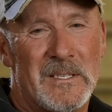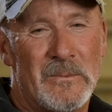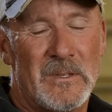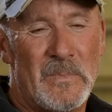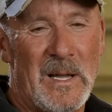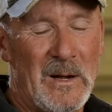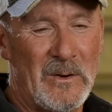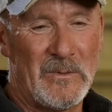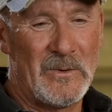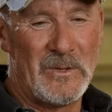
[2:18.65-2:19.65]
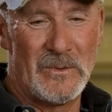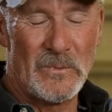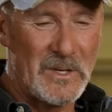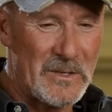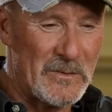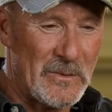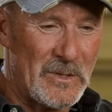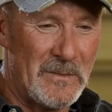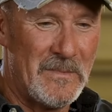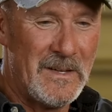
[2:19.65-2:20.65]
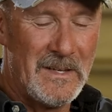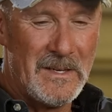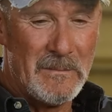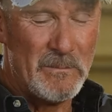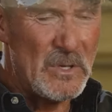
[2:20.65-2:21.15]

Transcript: and it was powerful and wonderful. And when